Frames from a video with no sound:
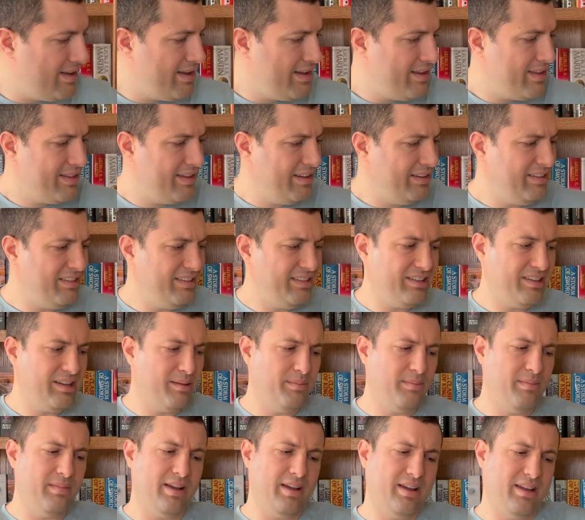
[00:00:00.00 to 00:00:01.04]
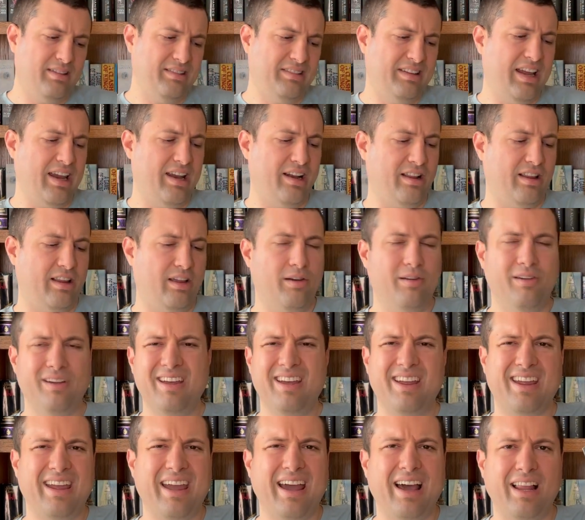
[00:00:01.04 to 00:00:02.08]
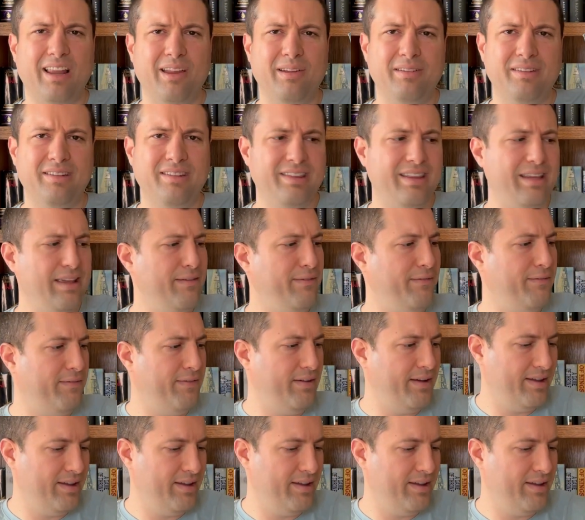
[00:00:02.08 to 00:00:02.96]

This is some standalone. Gallows Thief.